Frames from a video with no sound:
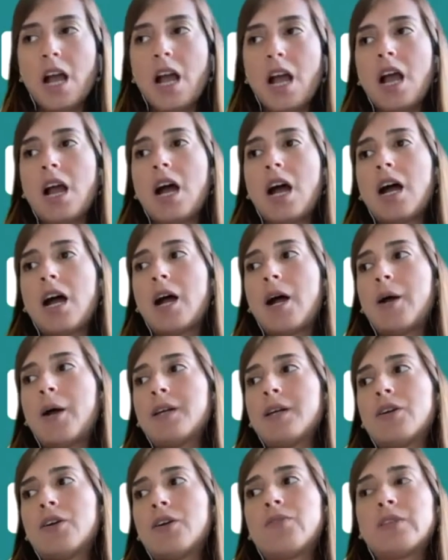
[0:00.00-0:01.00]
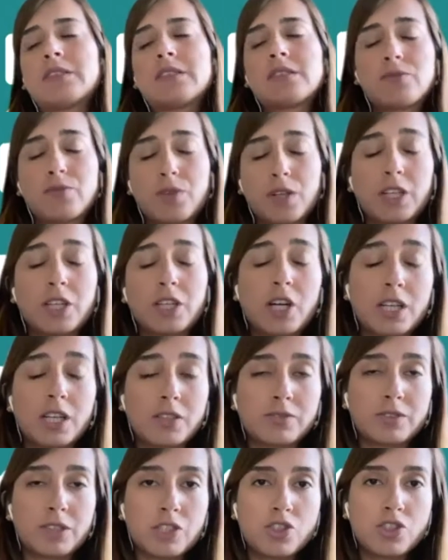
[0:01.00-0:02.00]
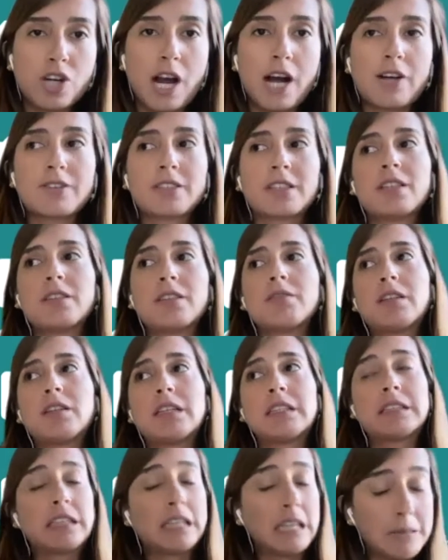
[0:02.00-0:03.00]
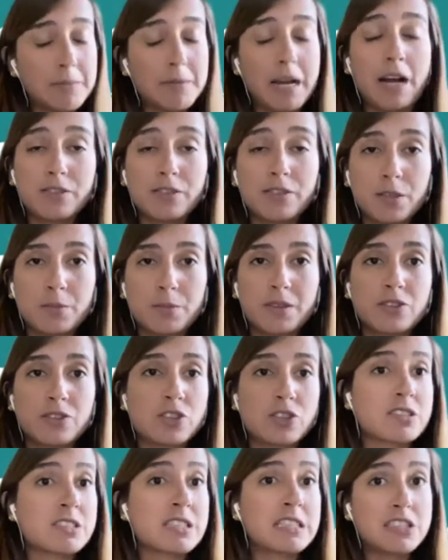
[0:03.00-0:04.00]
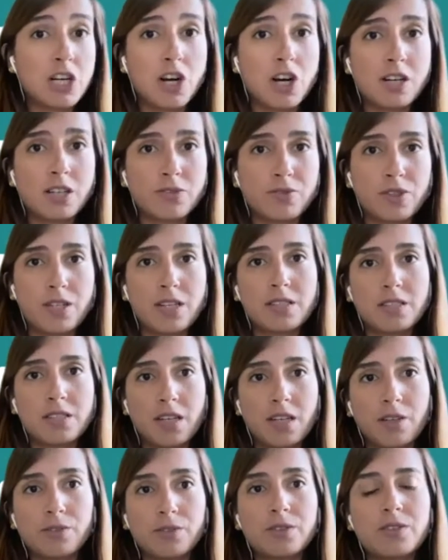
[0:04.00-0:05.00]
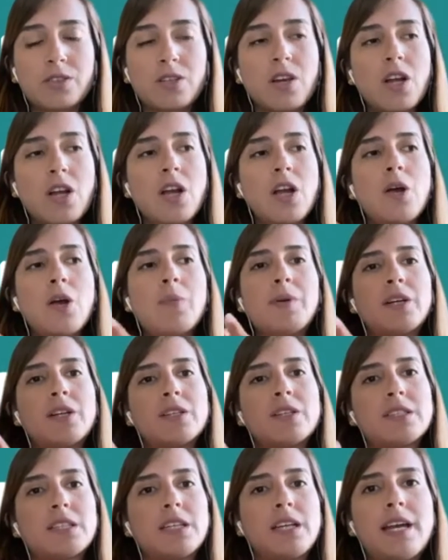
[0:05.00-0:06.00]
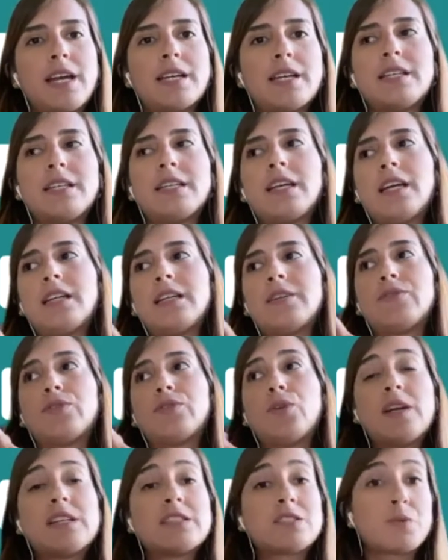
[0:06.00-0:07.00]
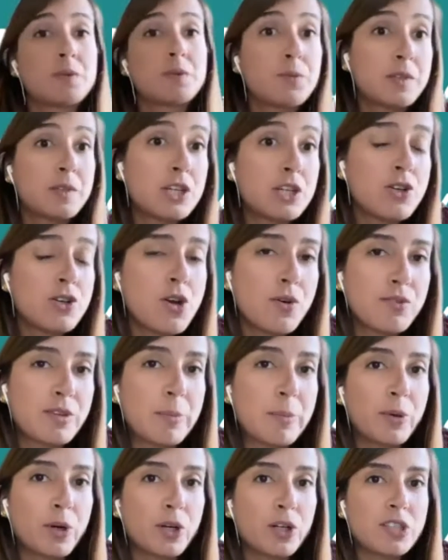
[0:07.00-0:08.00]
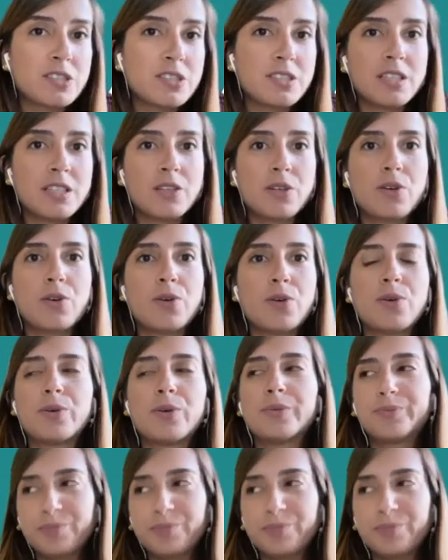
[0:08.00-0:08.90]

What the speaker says: If it's really hard for a child, it can also be just as hard for an adult, because again, it can influence. We don't know if the person who